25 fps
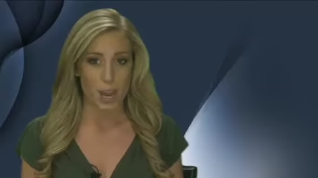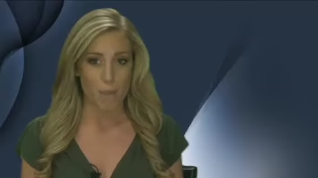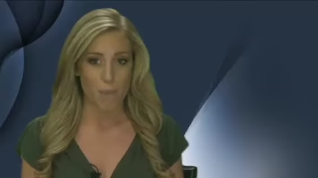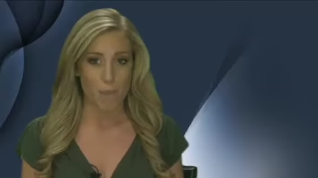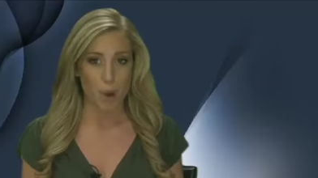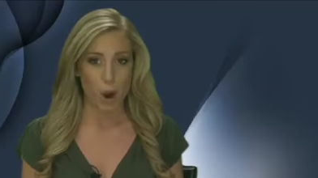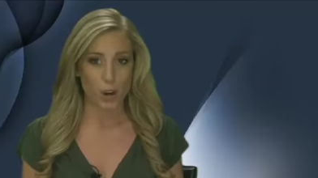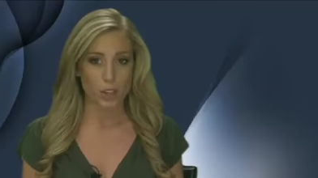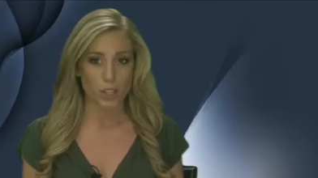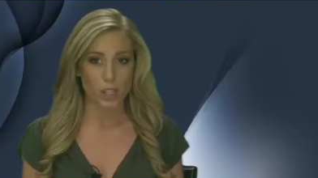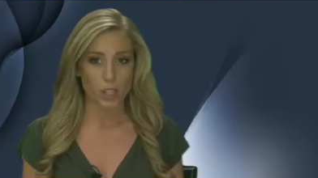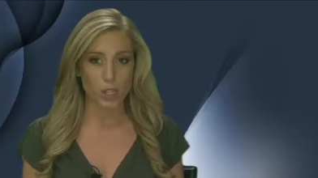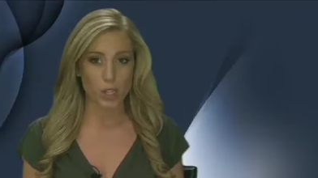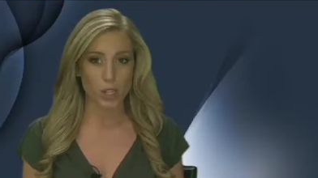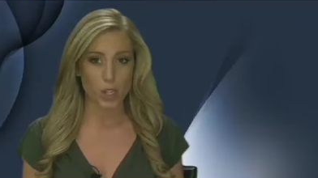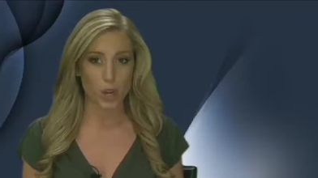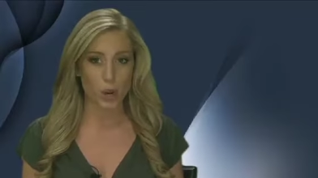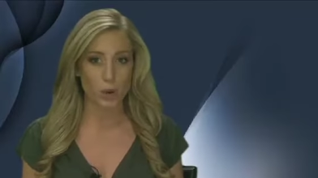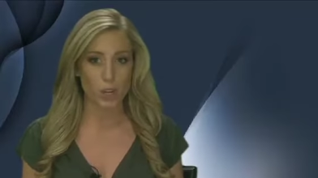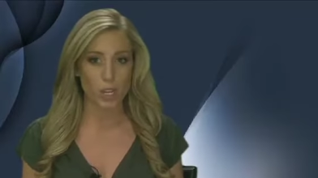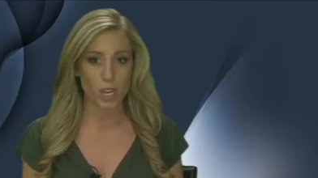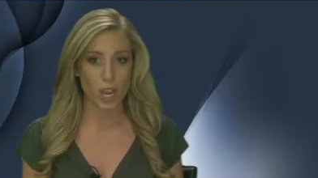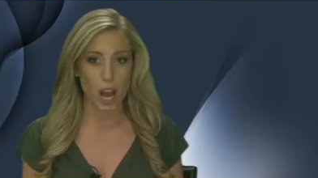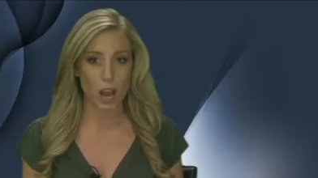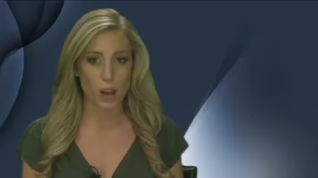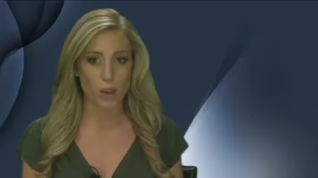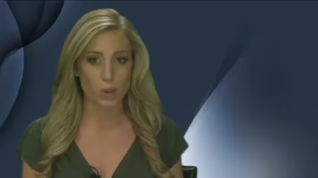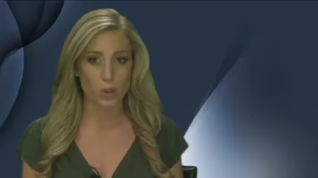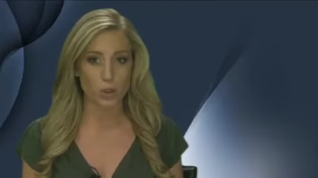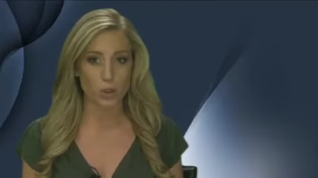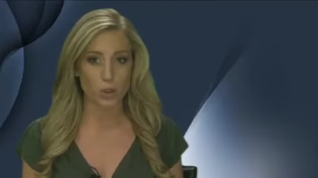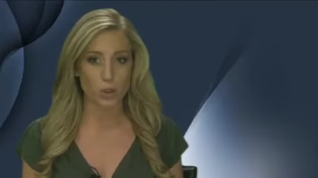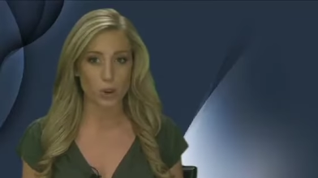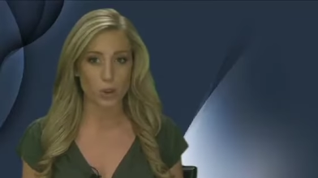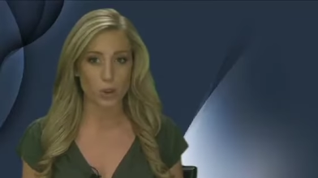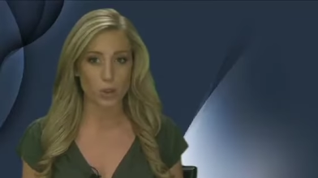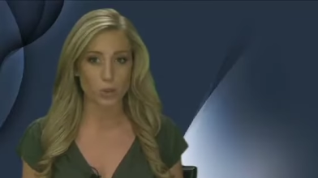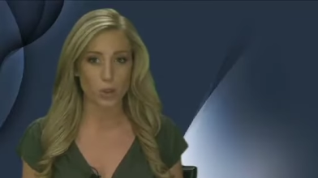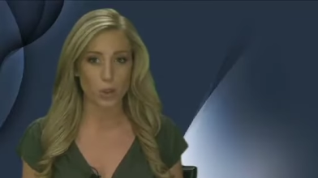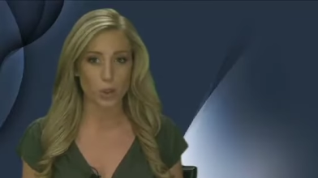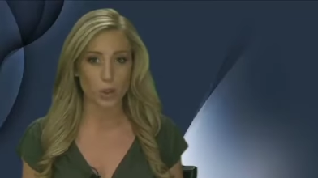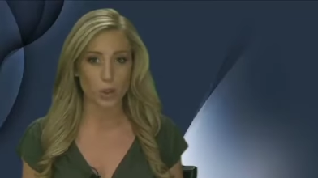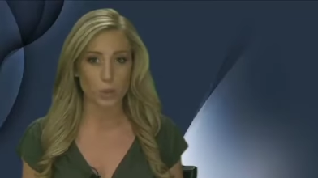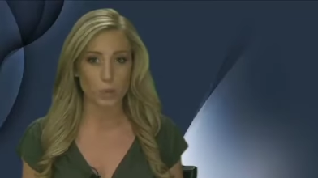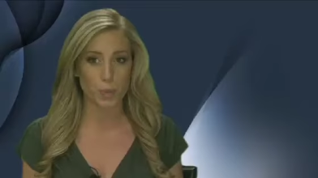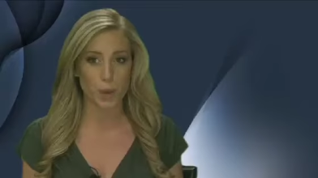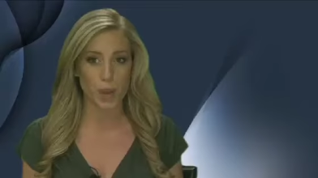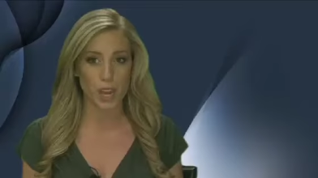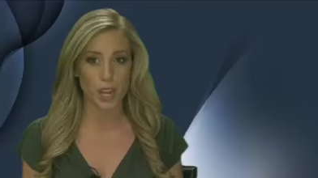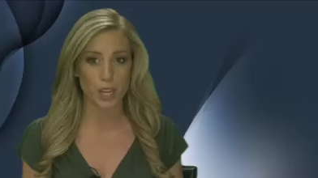Morrissey showed Yahoo's search
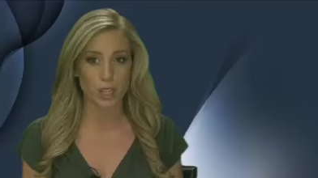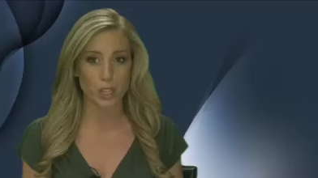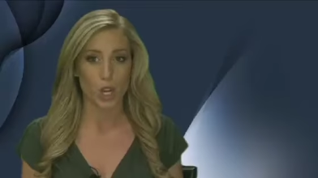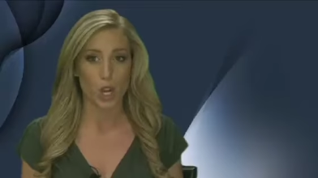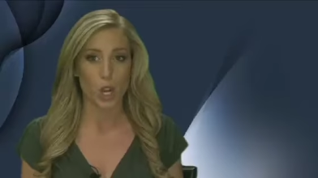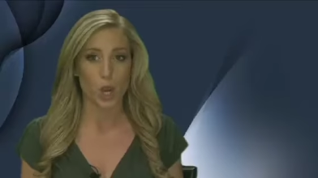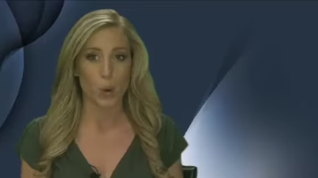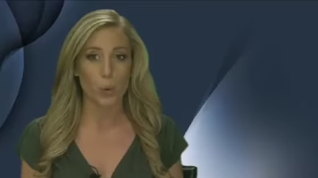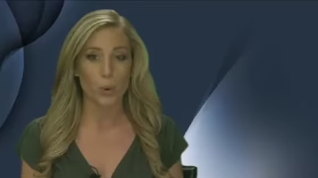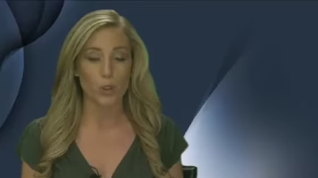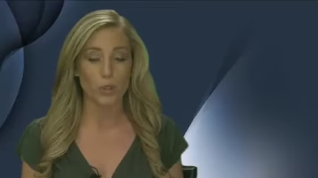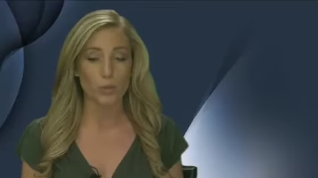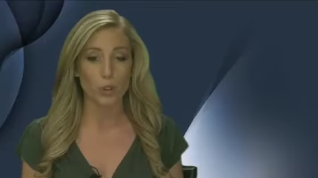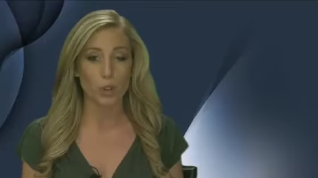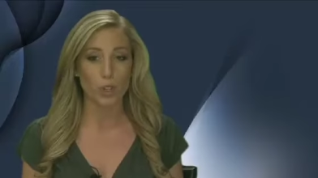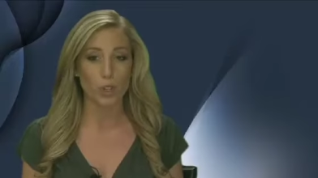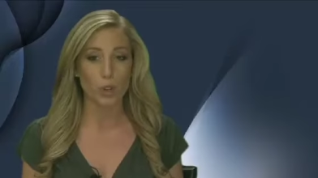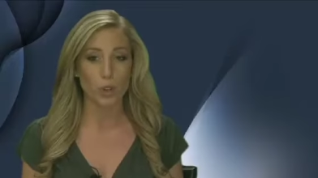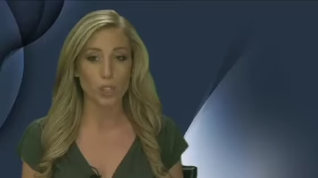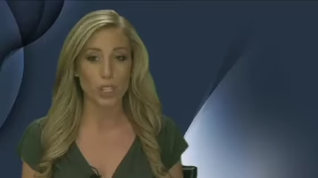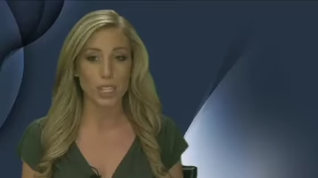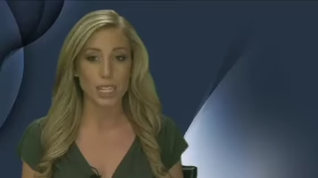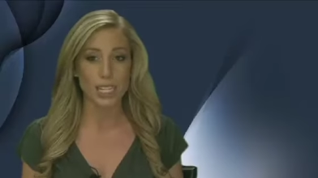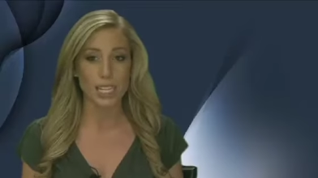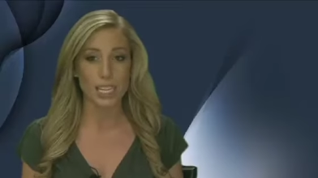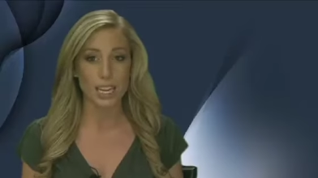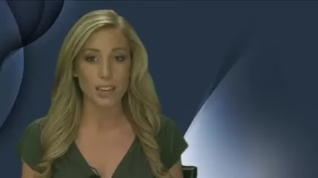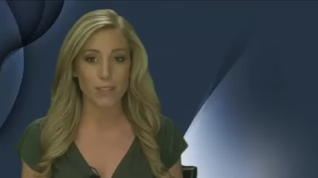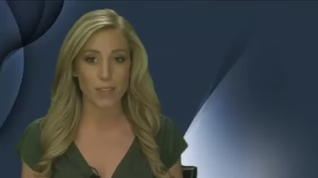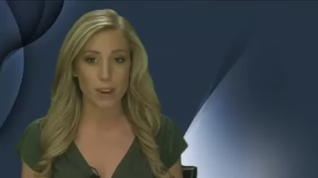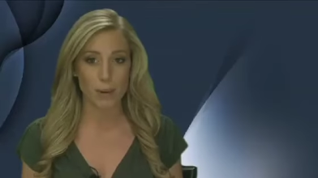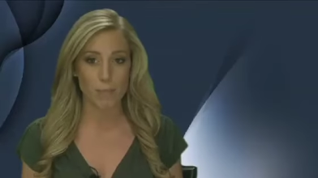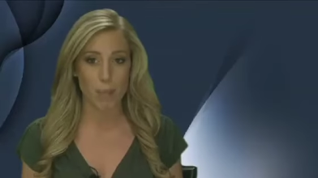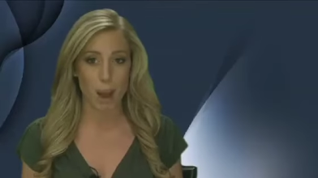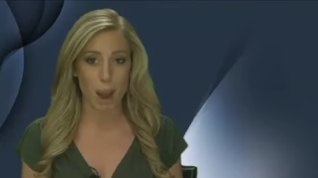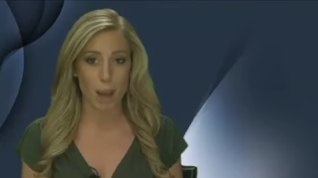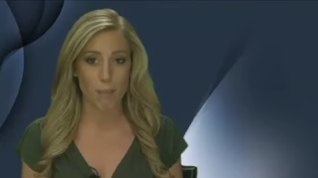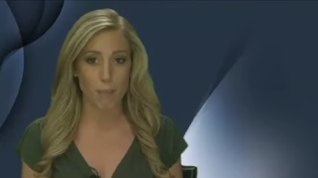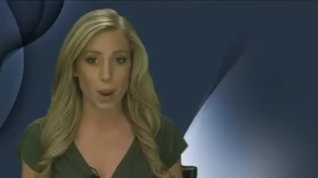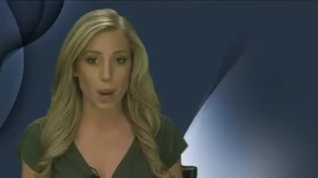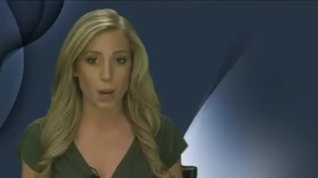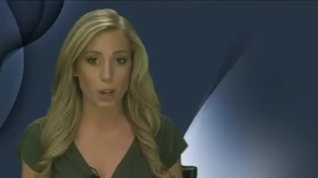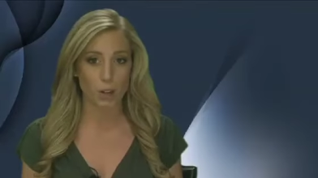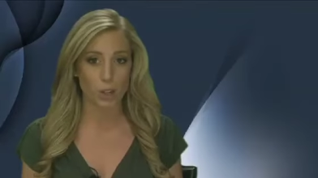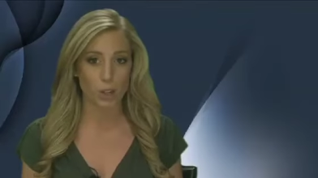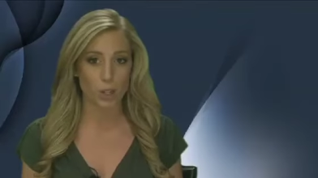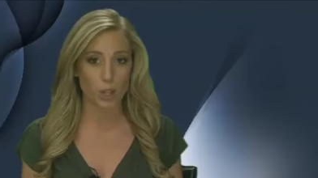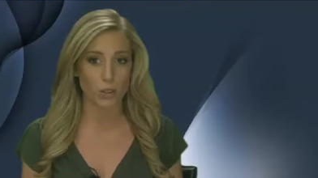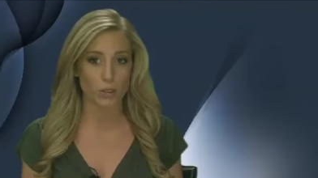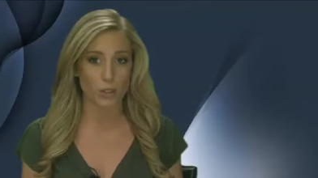results page with results given by
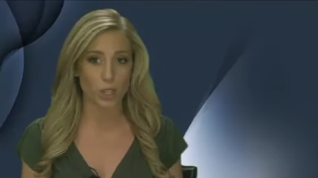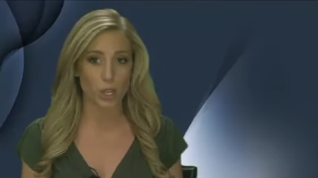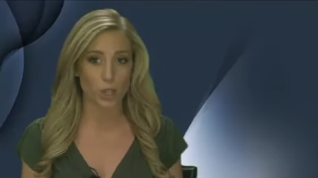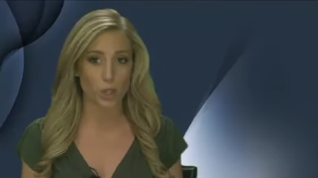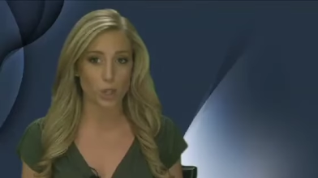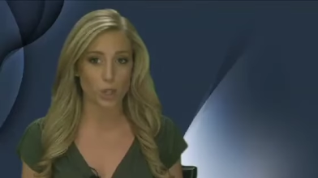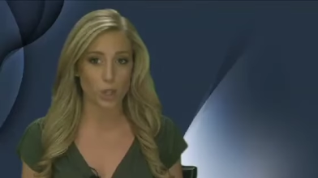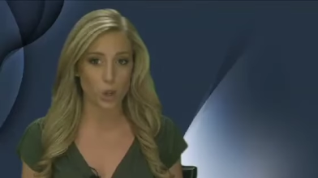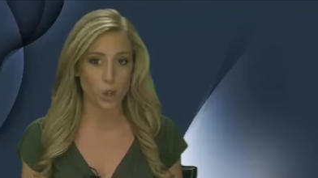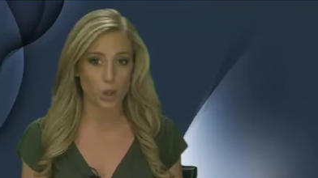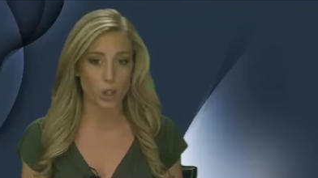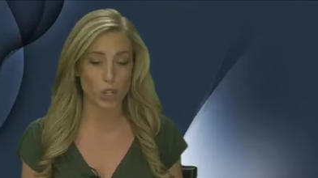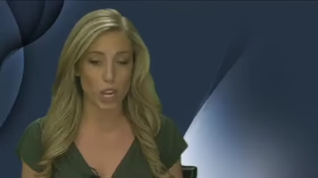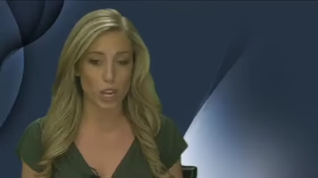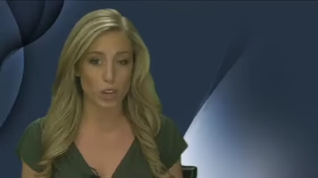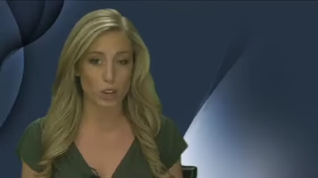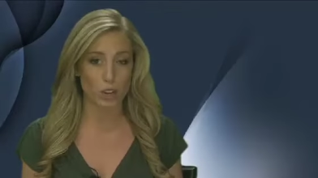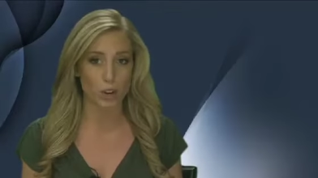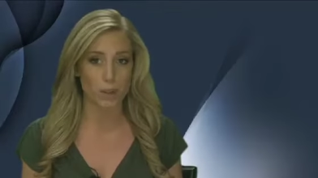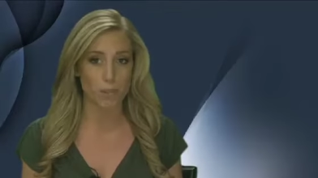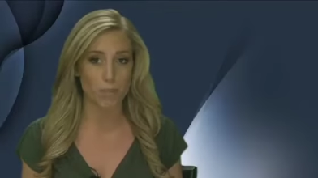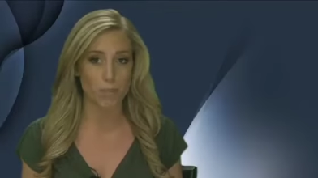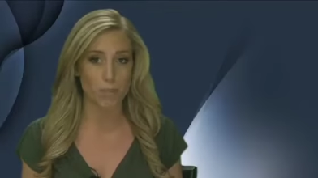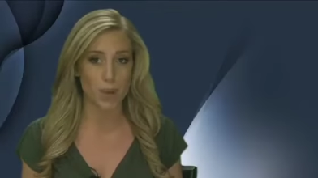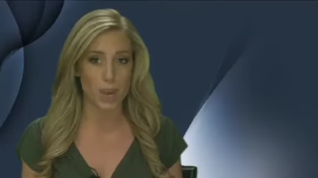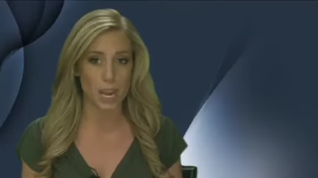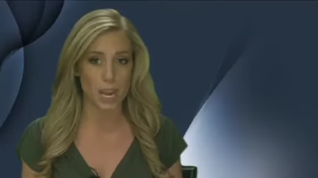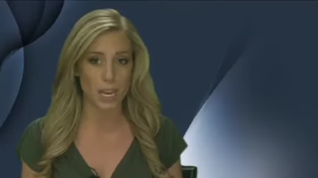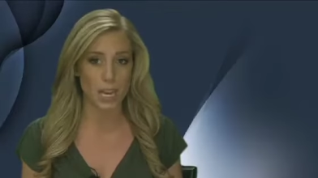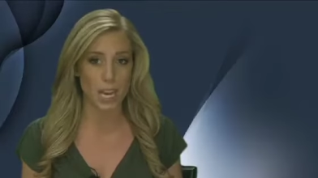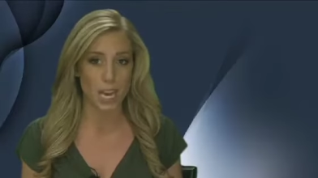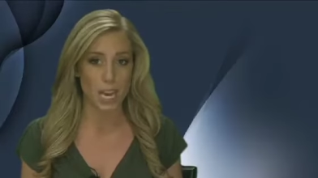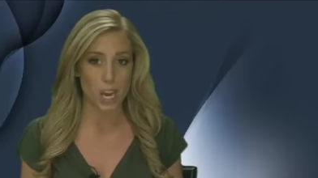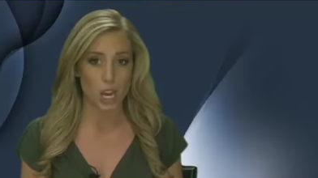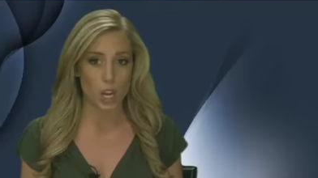Microsoft's search engine Bing